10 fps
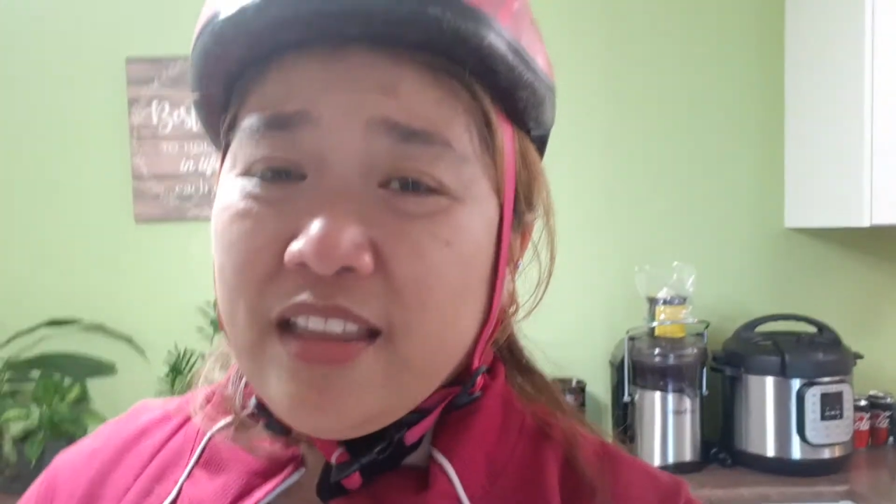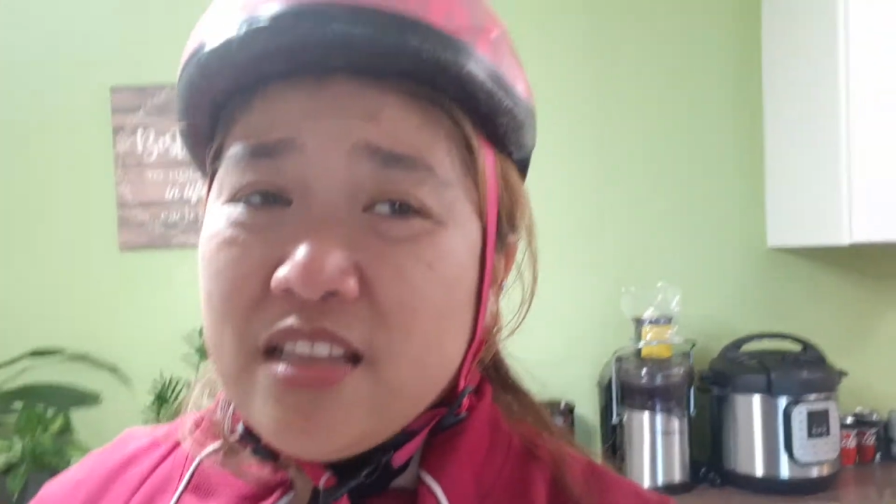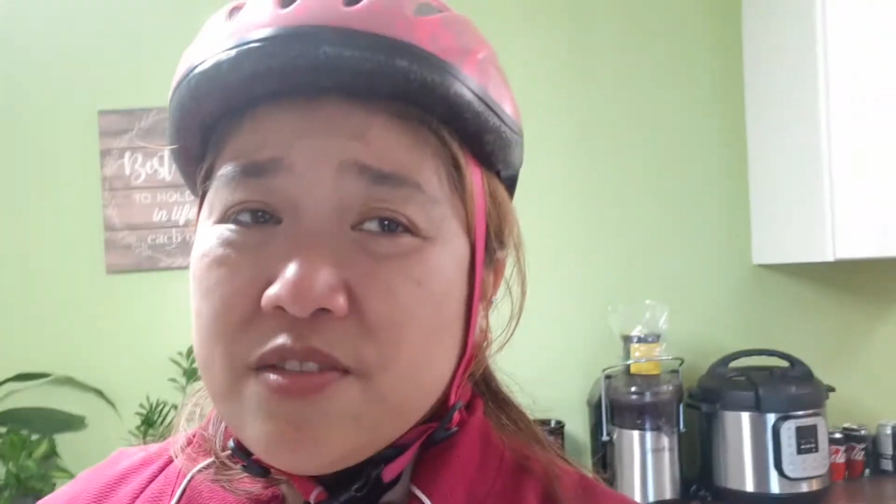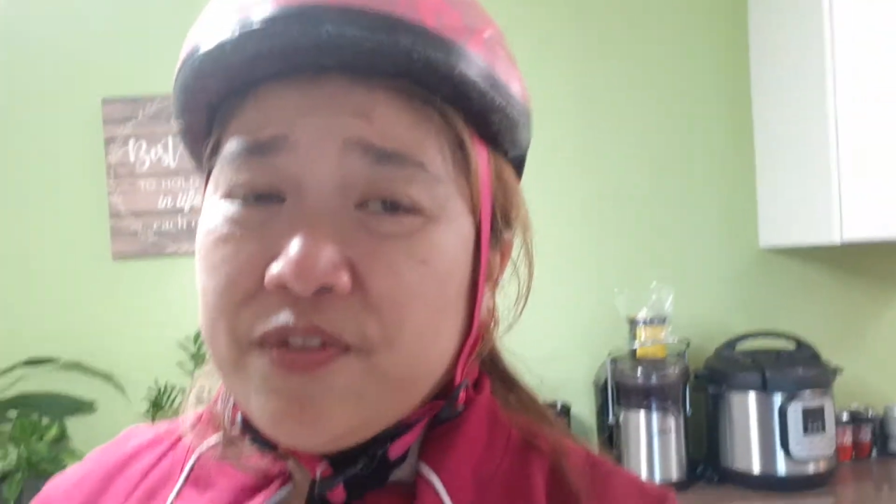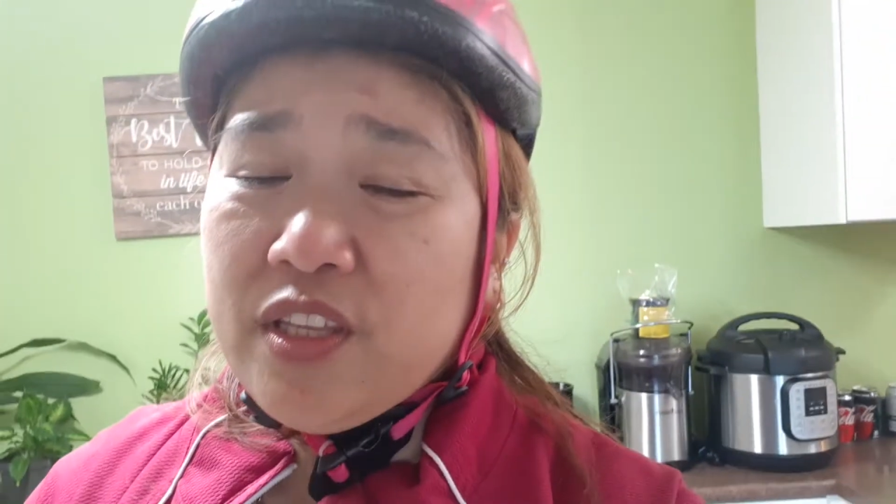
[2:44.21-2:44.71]

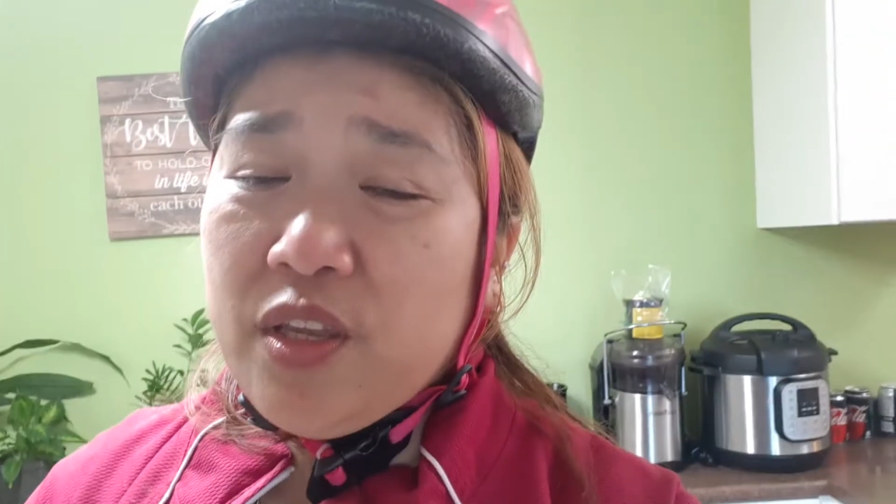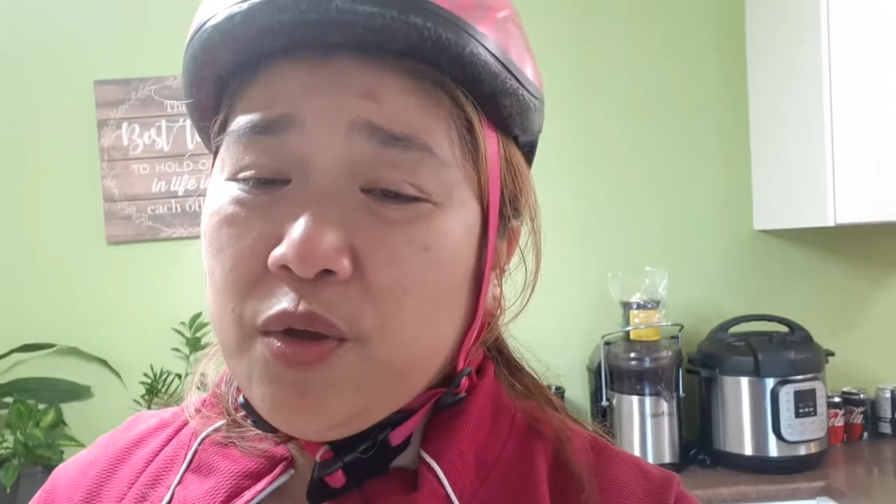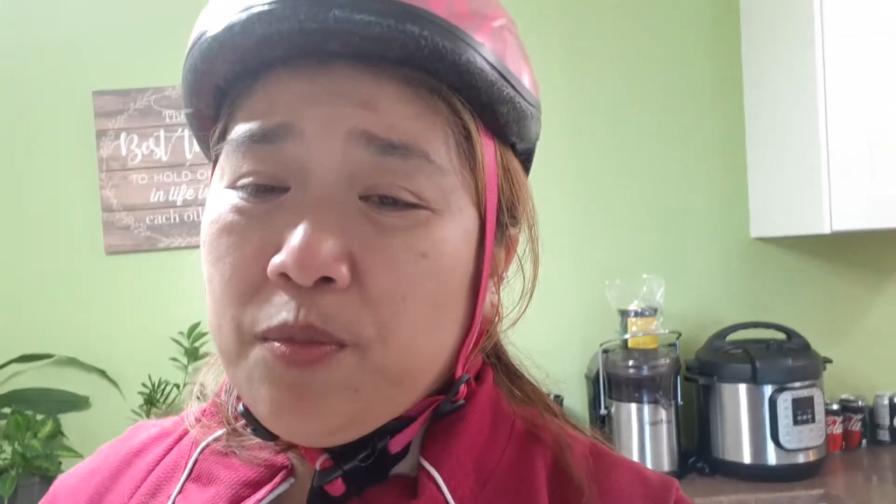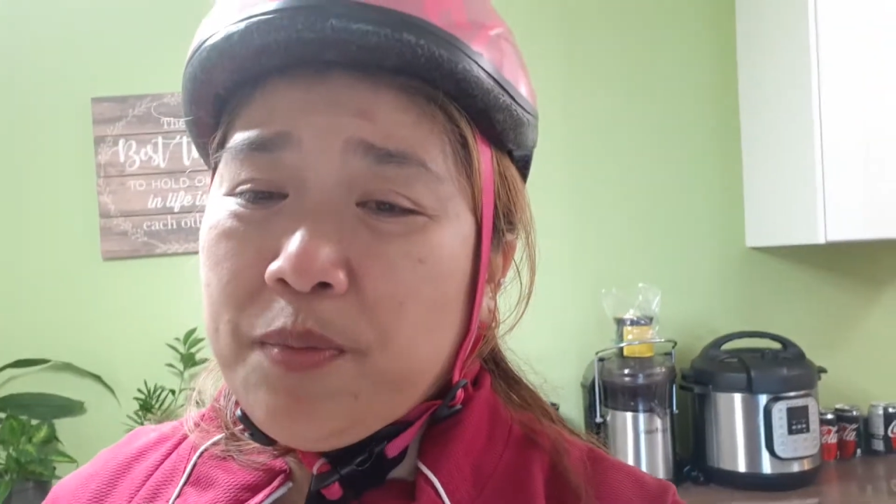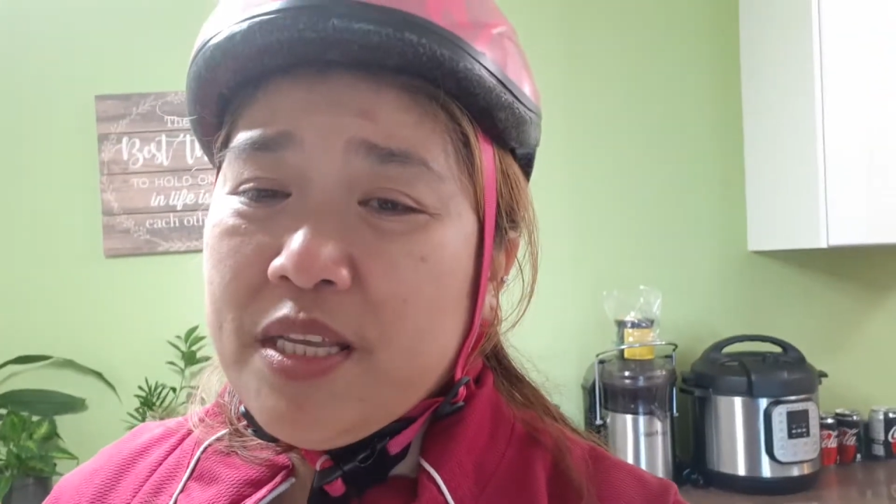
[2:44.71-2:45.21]
this
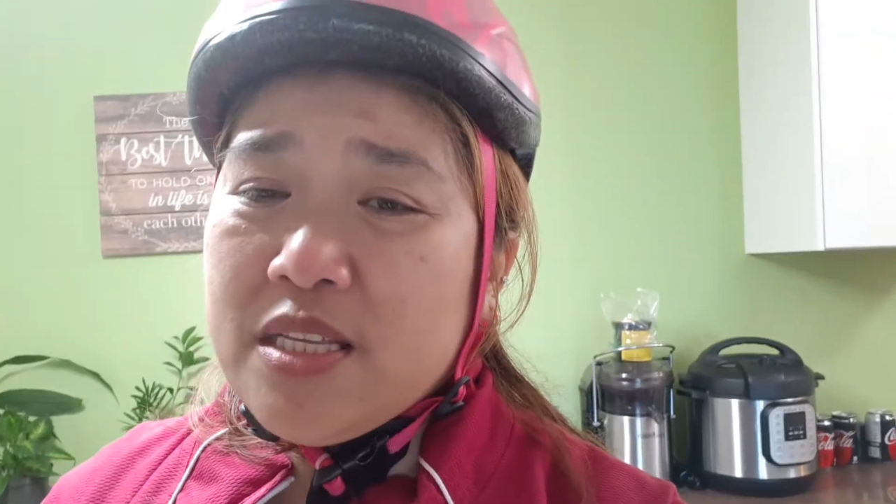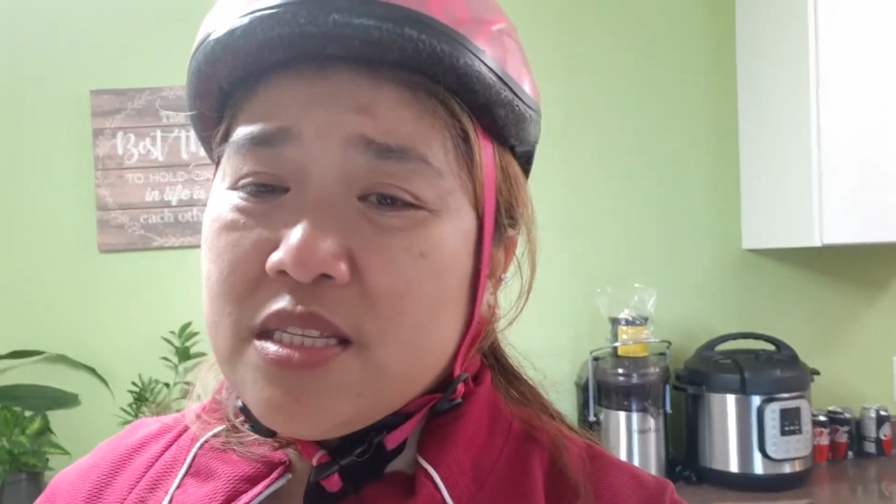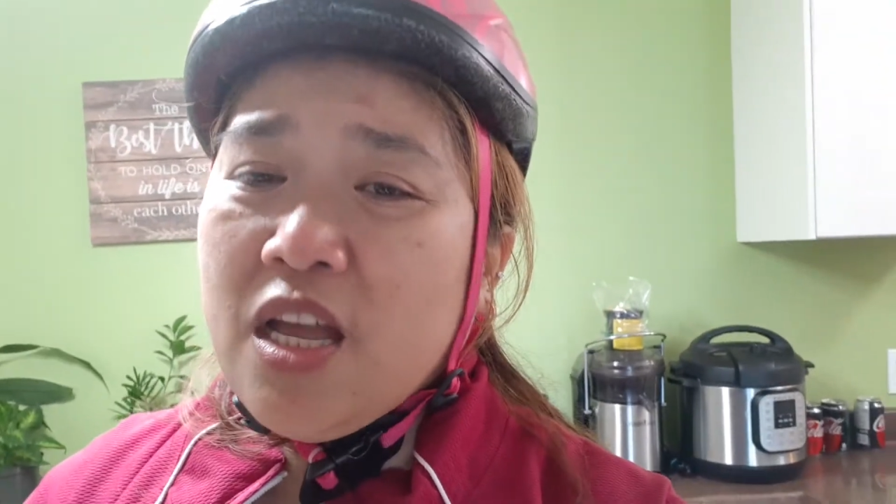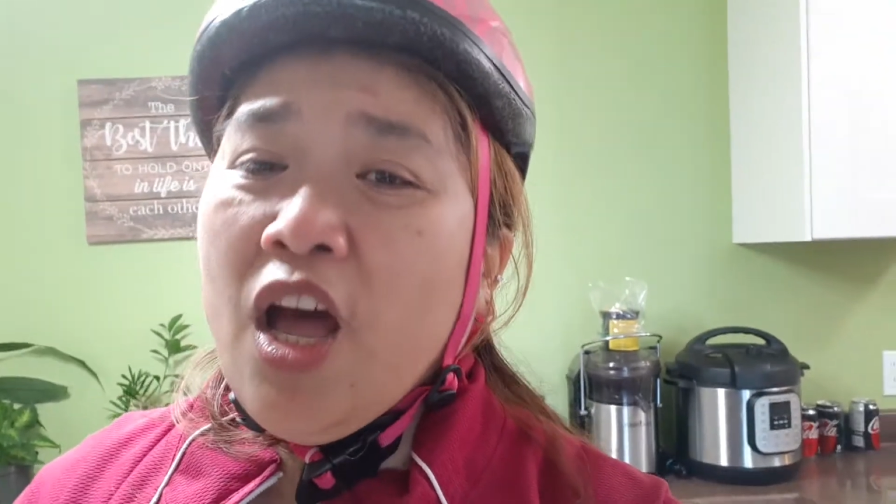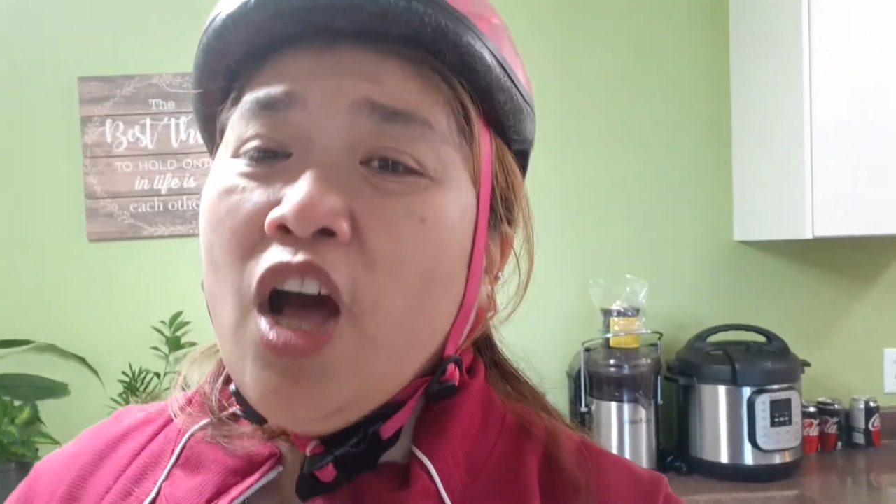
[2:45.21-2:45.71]
video please